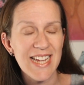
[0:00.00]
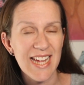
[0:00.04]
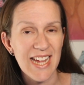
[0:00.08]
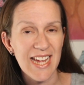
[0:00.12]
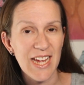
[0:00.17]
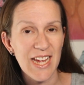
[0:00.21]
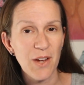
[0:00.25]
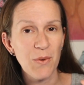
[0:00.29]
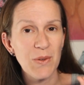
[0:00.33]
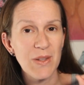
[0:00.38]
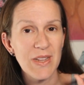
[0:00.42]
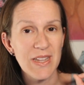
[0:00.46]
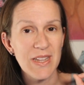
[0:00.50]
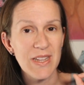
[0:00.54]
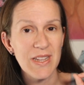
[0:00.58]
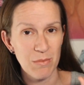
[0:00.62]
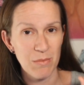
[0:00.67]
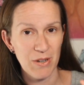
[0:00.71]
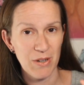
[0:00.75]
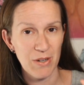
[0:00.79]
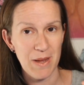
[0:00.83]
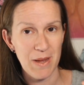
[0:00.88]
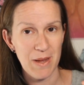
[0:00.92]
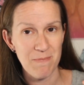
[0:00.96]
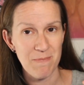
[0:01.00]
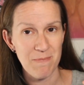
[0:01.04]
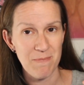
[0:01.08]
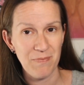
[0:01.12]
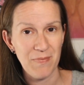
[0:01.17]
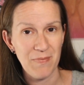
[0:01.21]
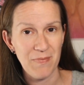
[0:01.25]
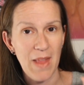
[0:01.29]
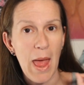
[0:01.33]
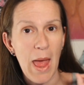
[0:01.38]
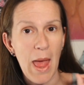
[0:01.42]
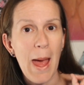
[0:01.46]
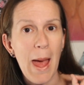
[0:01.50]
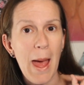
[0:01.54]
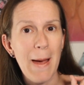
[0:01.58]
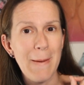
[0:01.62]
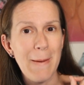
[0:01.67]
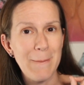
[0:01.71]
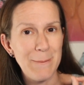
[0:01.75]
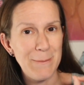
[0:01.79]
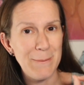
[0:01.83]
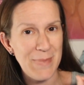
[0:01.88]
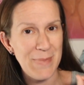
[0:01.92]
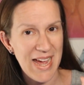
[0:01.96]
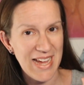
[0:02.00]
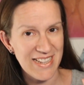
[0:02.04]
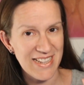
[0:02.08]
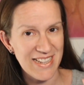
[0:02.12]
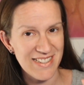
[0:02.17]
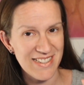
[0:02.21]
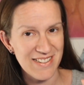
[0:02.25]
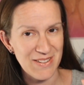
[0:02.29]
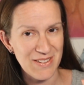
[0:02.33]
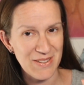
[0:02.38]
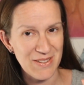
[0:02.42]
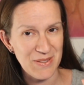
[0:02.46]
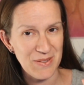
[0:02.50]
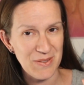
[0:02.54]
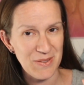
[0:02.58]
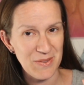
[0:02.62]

equilibrium. Balance.